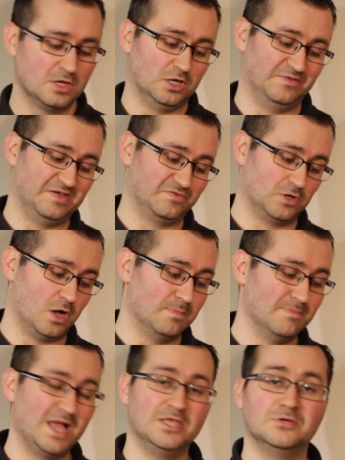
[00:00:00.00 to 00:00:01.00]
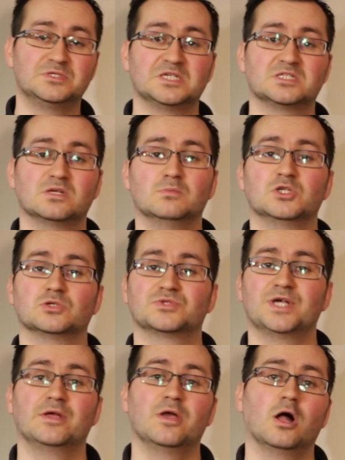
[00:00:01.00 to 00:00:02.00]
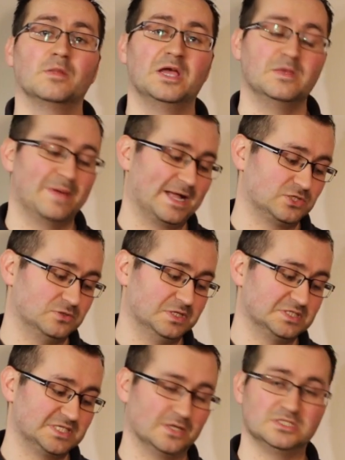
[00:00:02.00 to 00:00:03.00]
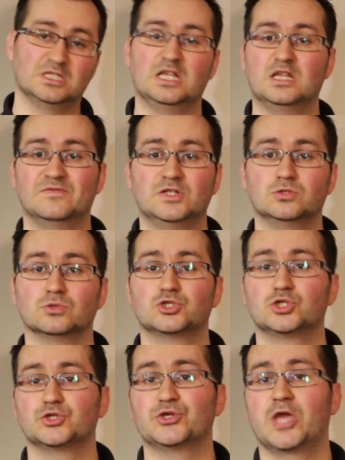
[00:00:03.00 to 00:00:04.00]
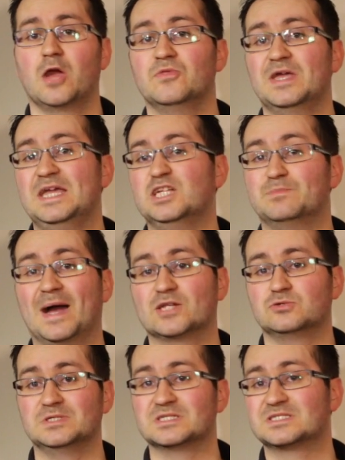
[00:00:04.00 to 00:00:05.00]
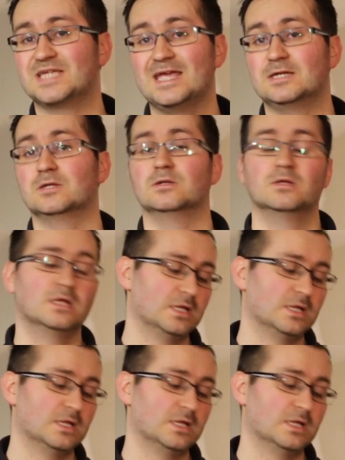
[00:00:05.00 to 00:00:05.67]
You've even got a menu system which will tell you all about your batteries, tells you the individual shutter count that each battery has taken.